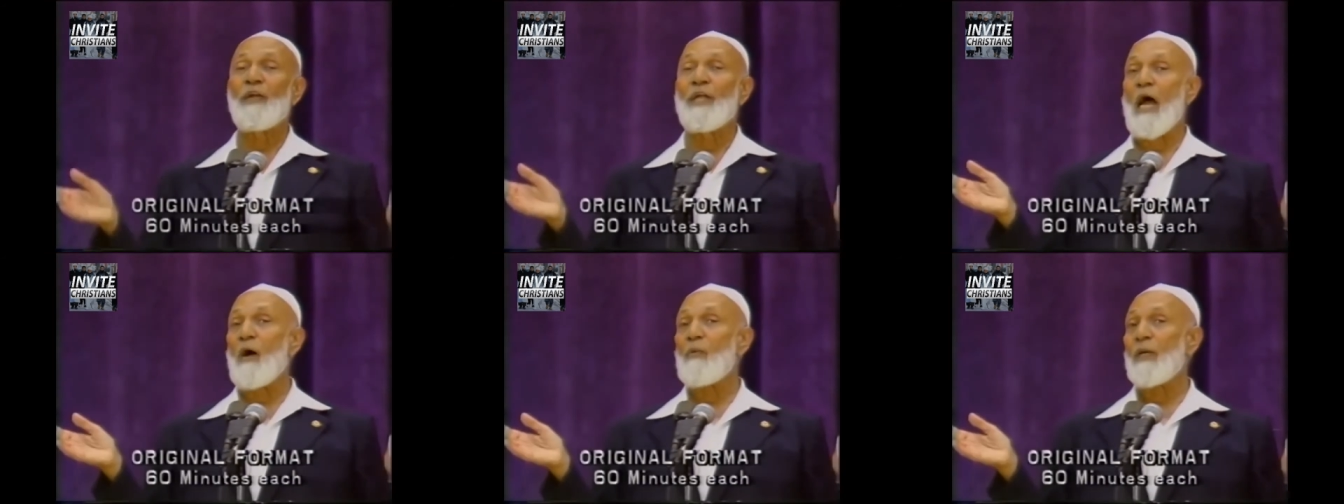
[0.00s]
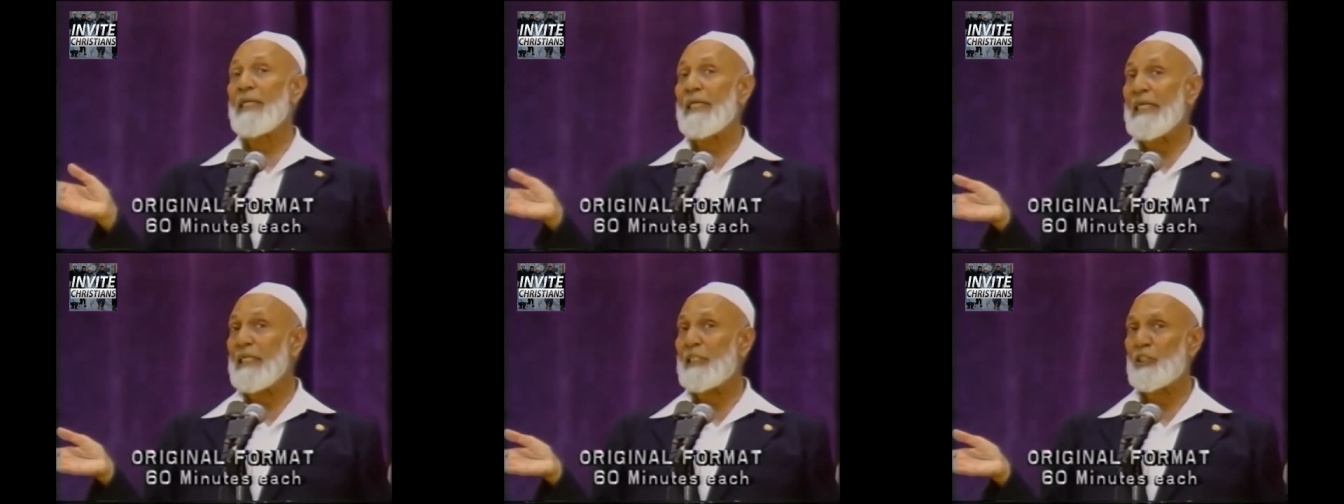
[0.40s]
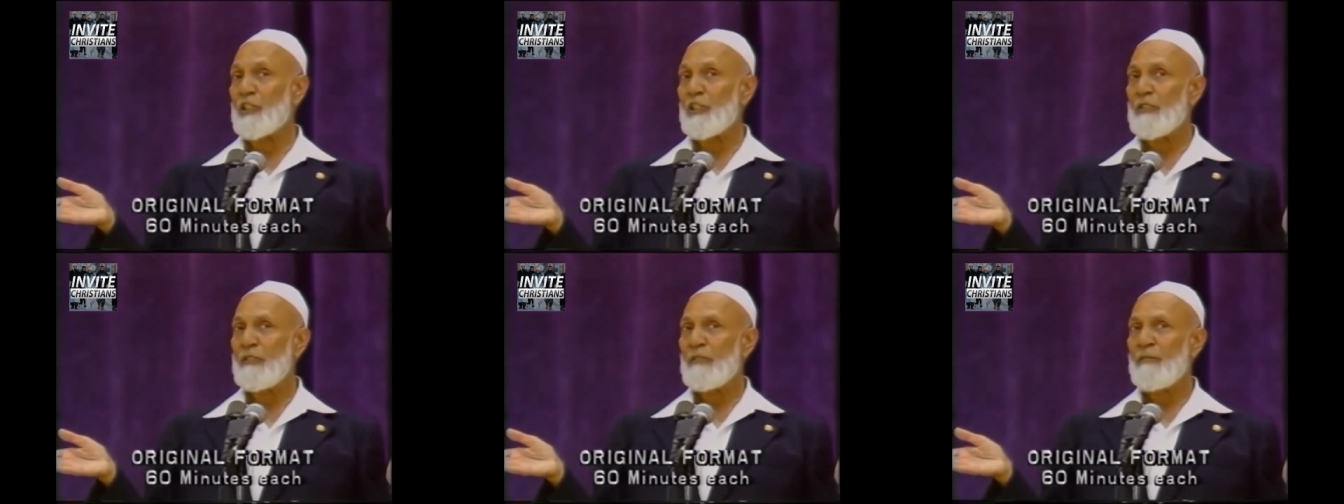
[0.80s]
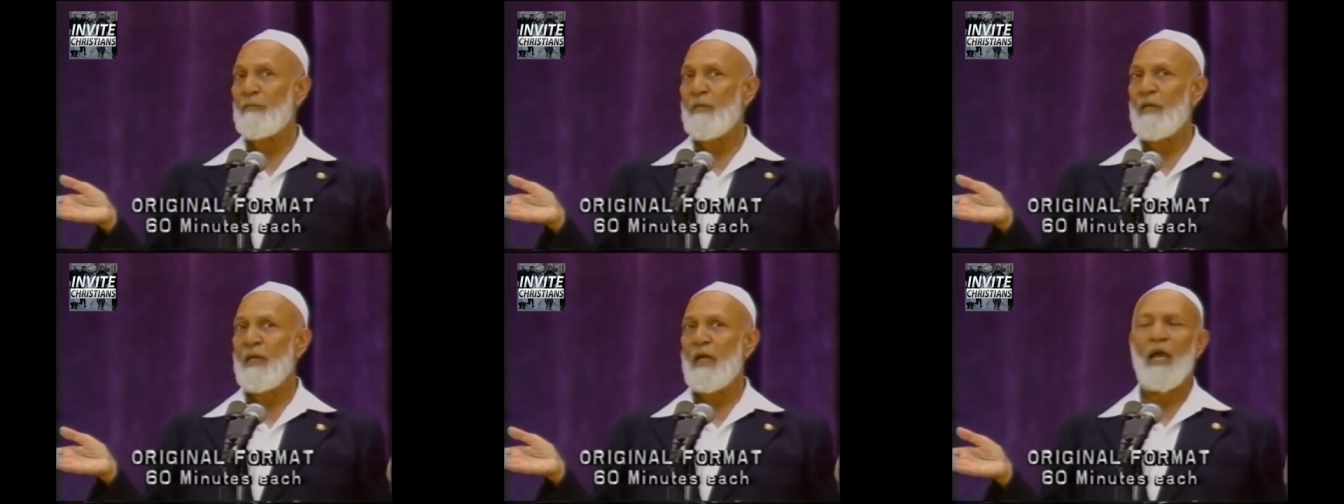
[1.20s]
of an hour each.
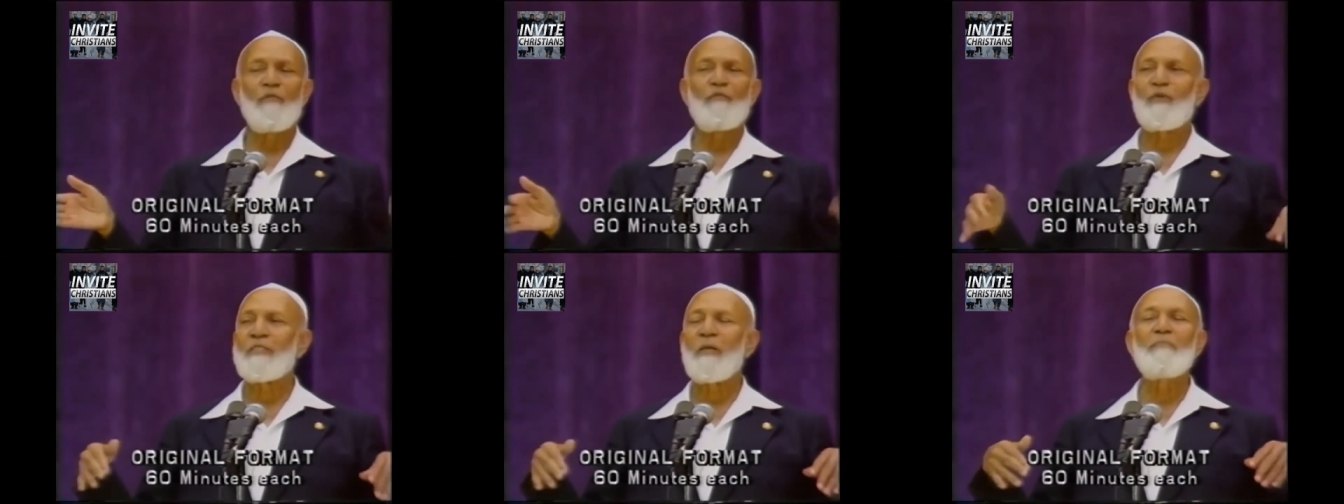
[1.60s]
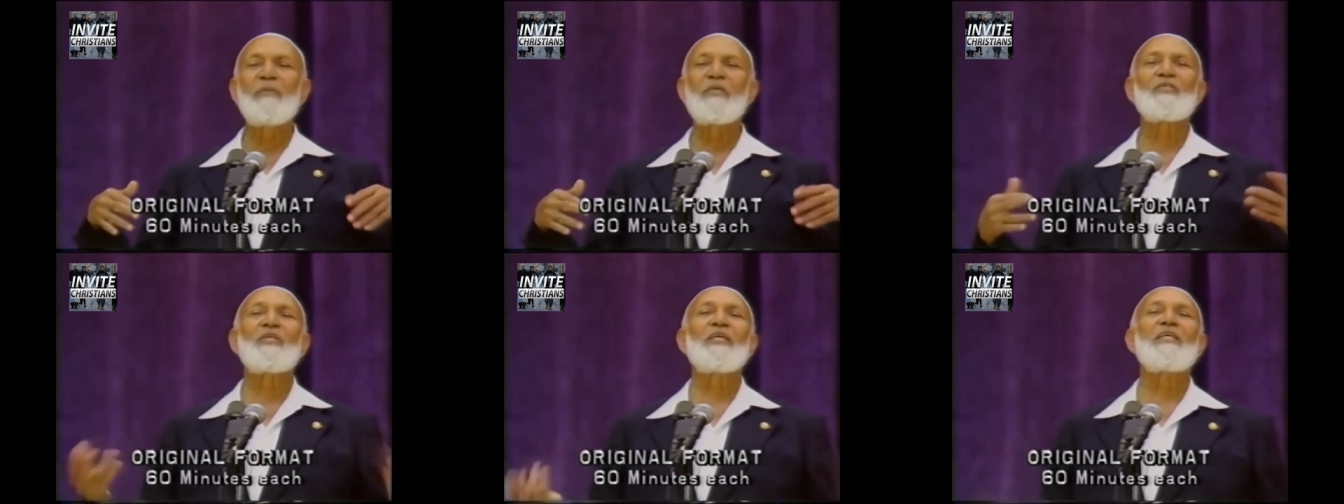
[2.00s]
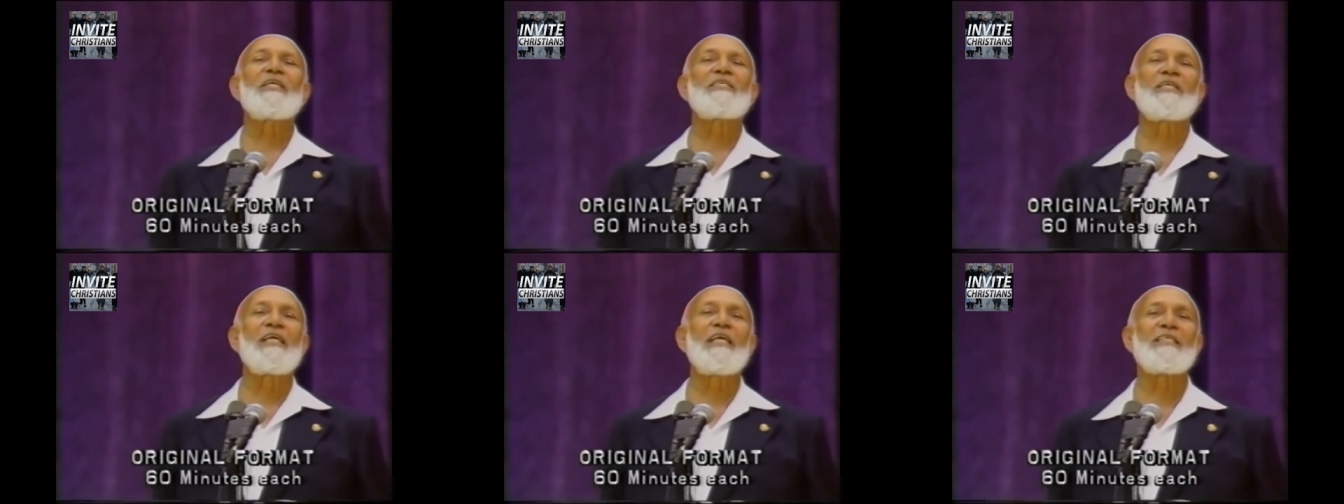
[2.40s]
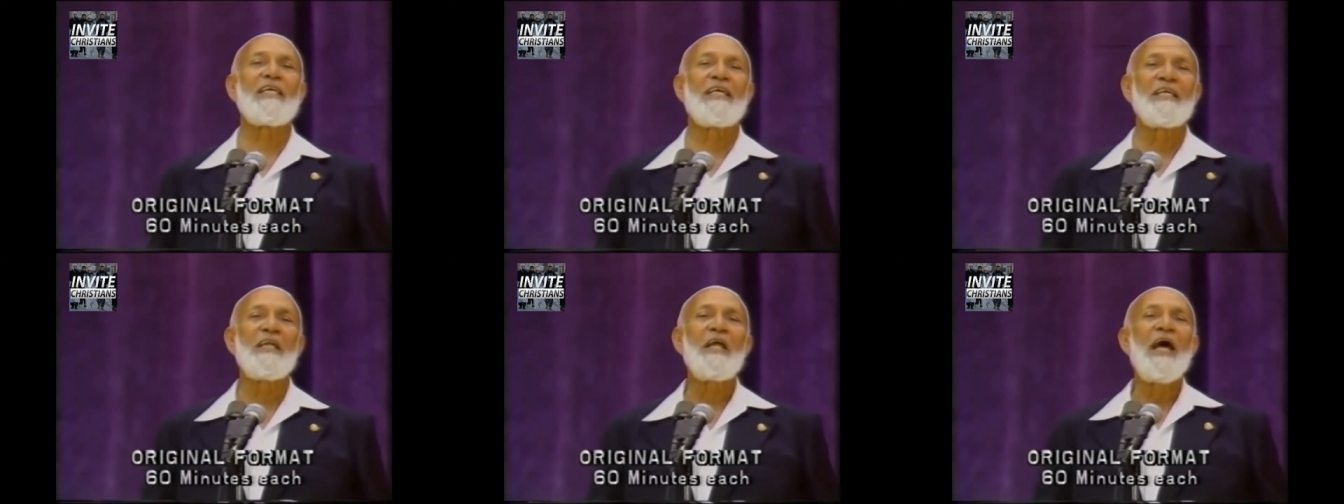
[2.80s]
And for some mysterious
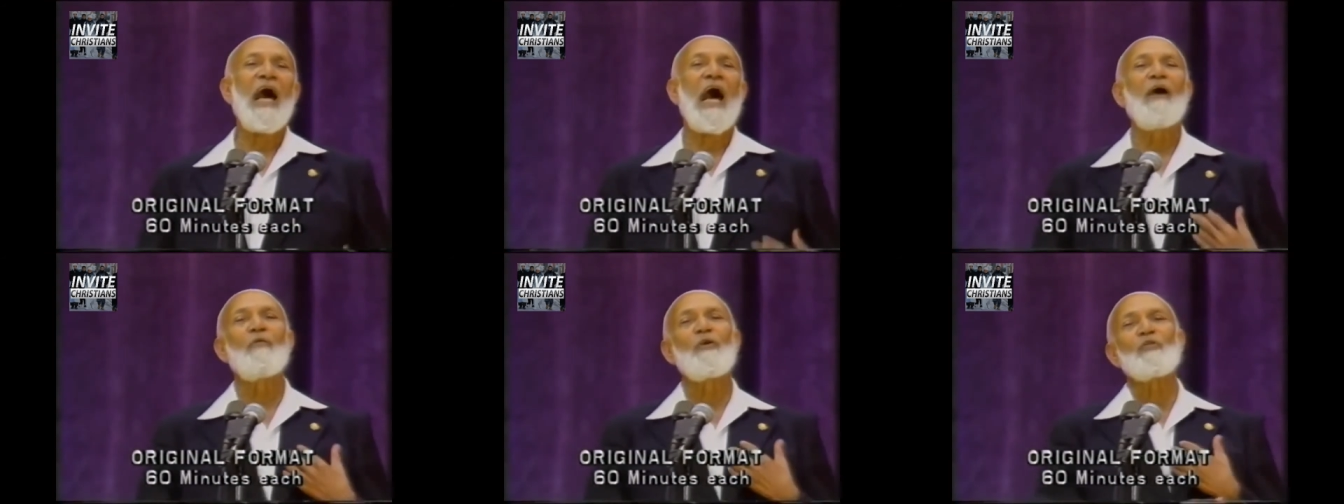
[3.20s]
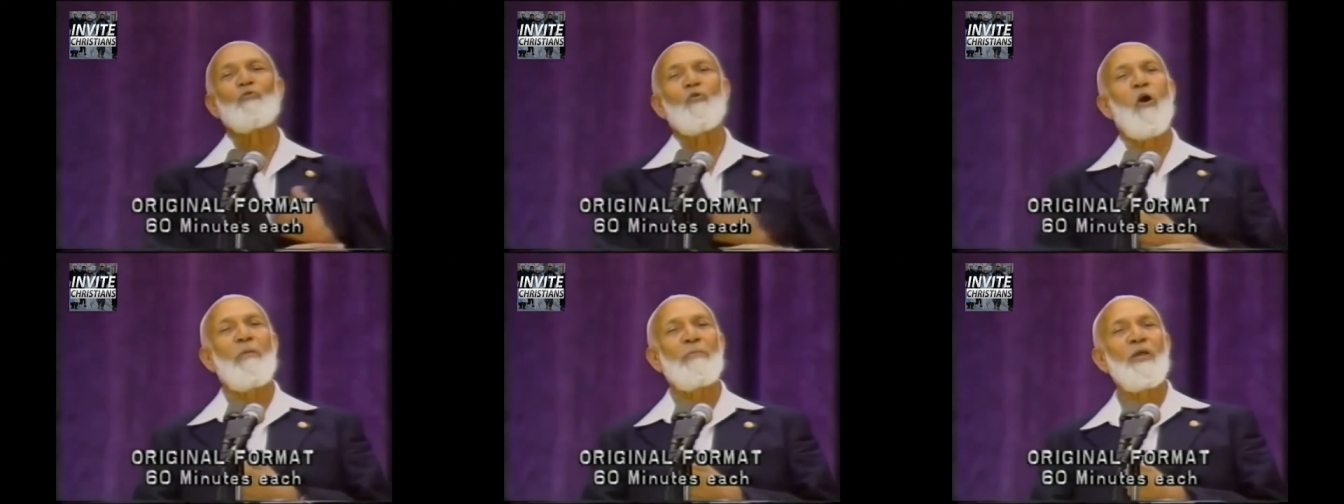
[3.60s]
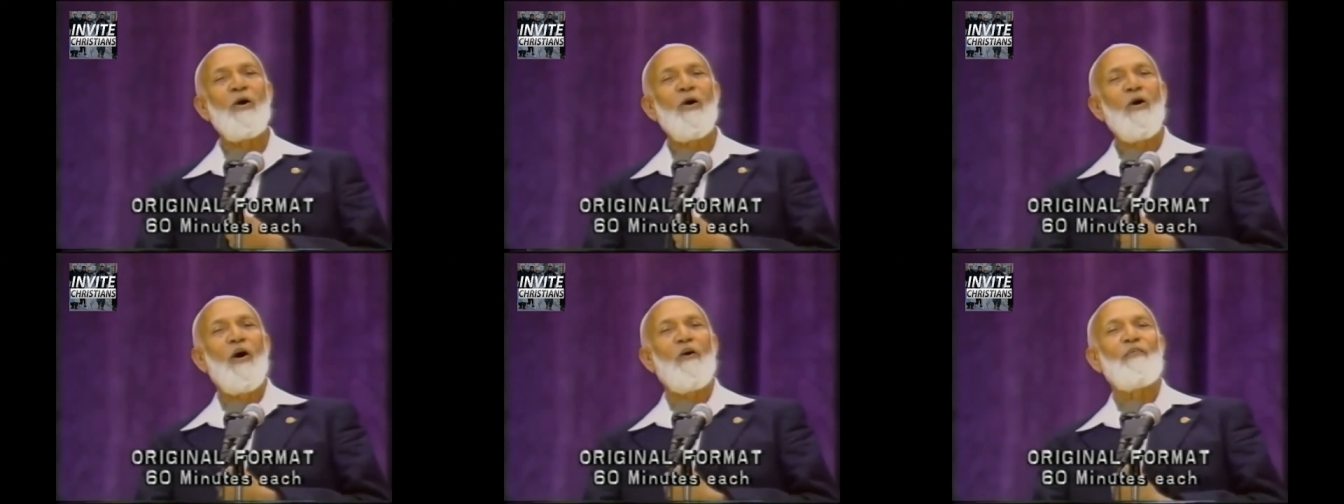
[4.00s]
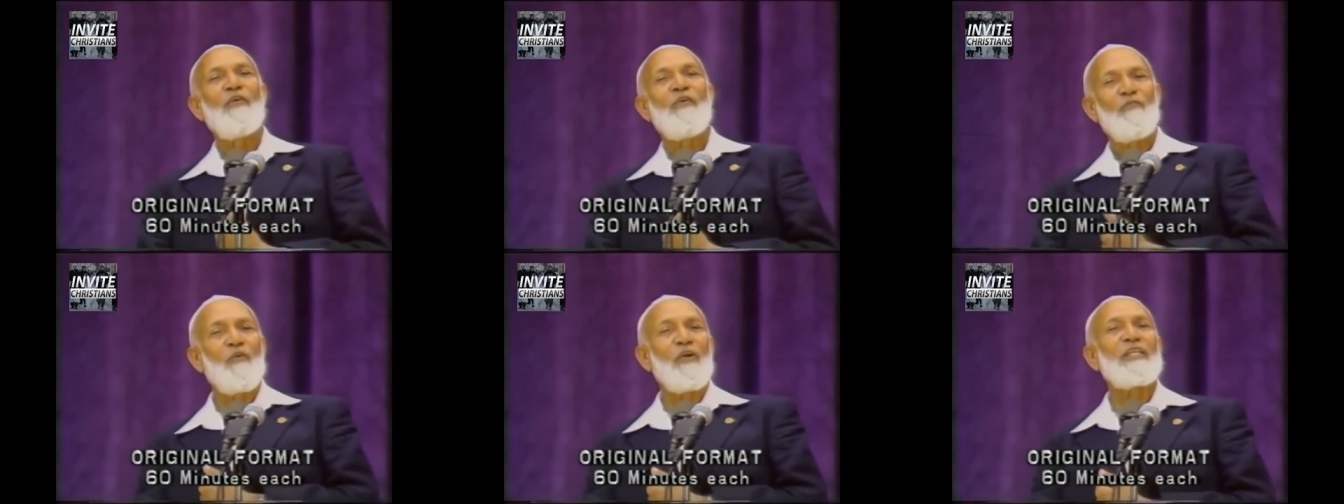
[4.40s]
reason, I was robbed
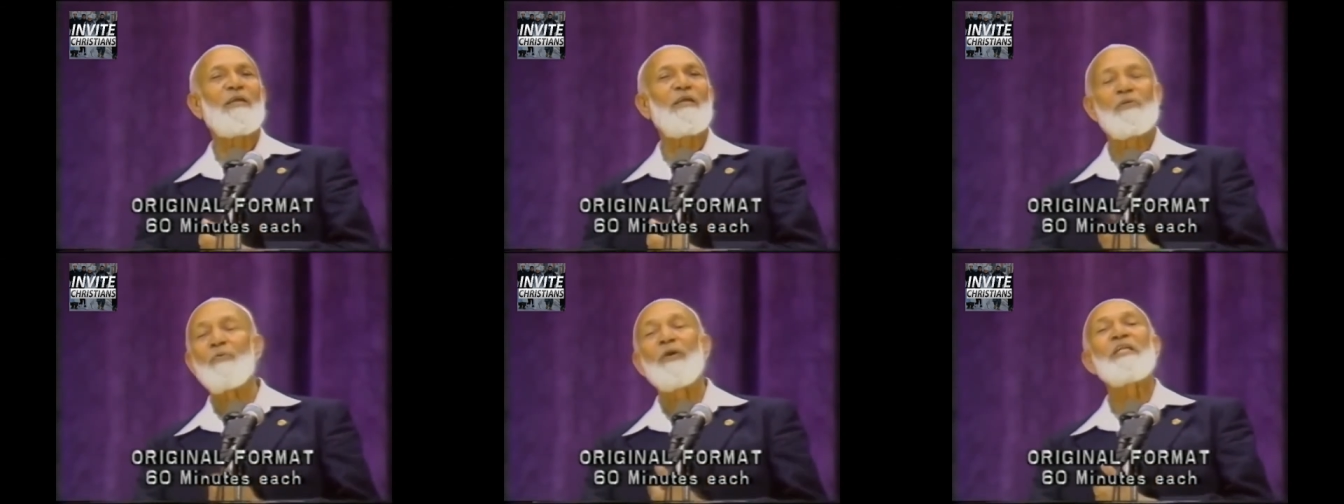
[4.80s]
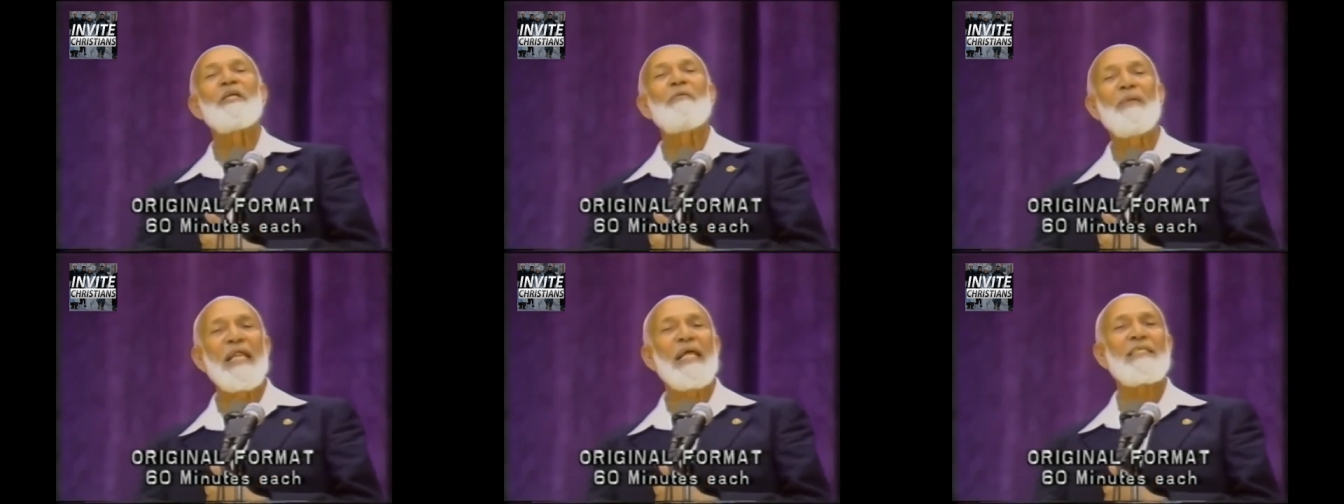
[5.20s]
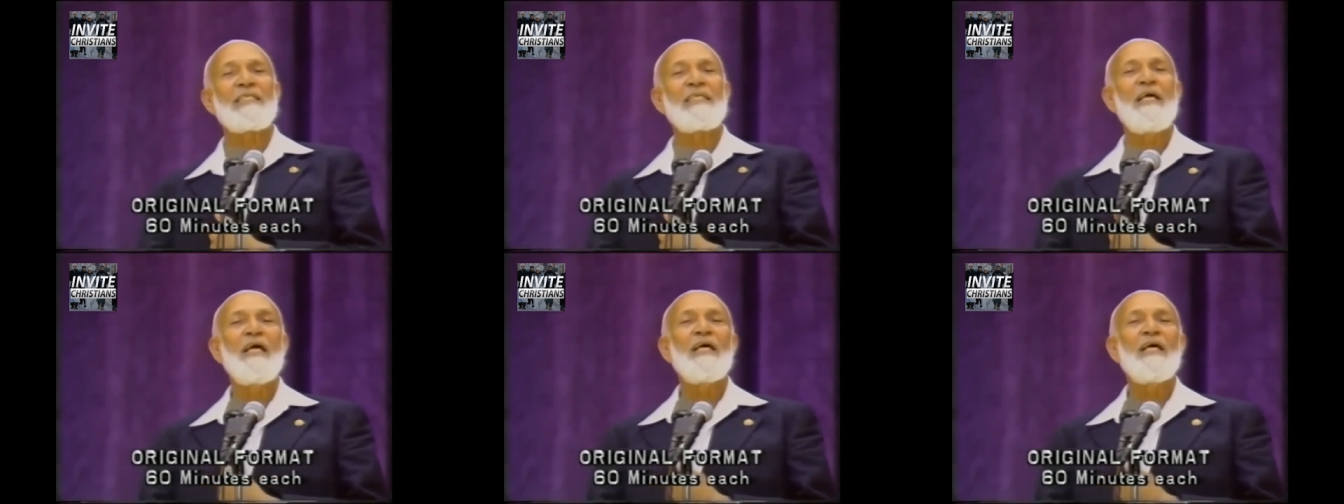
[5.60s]
of forty, twenty minutes,